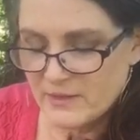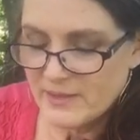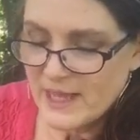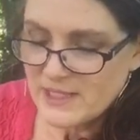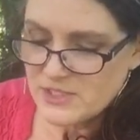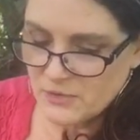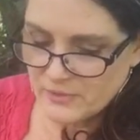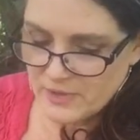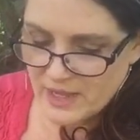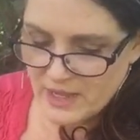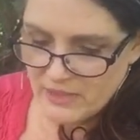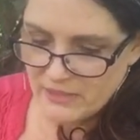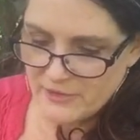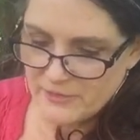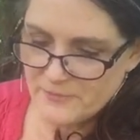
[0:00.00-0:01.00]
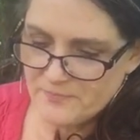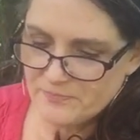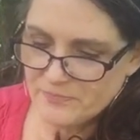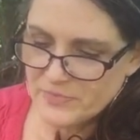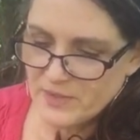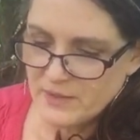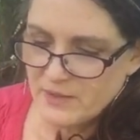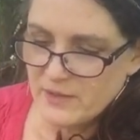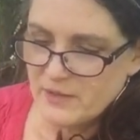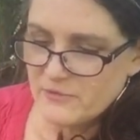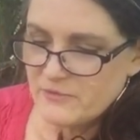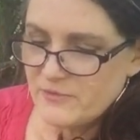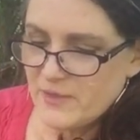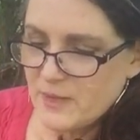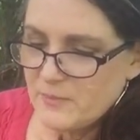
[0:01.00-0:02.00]
That's okay though.
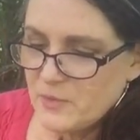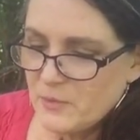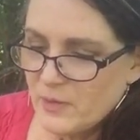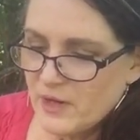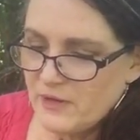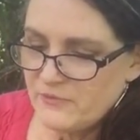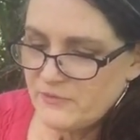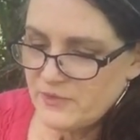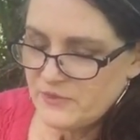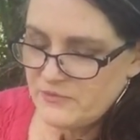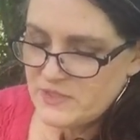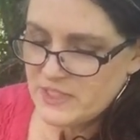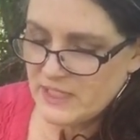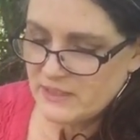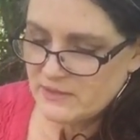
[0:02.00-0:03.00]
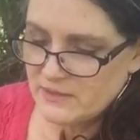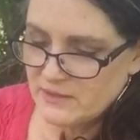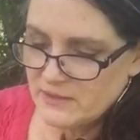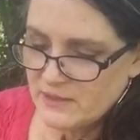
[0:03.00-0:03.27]
February 15th.